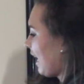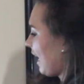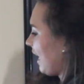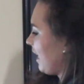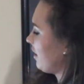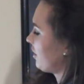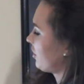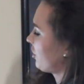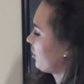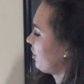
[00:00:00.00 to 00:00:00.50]

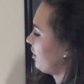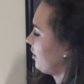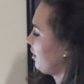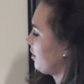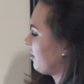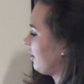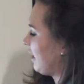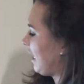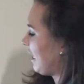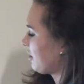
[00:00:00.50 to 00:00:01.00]
H.
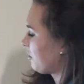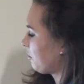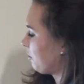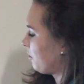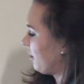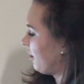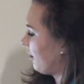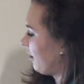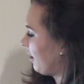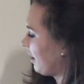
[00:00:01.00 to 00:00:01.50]
So that's
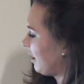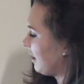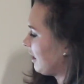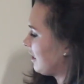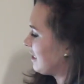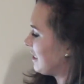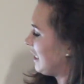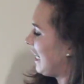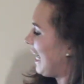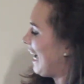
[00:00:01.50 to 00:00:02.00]
where
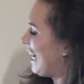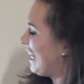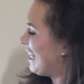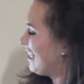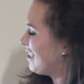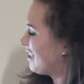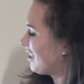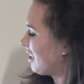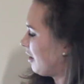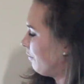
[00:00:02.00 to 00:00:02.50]
these
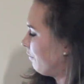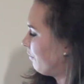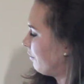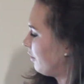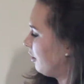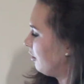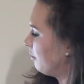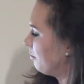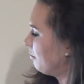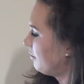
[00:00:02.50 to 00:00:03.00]
lines come
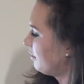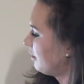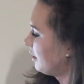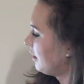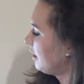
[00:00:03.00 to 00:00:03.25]
from.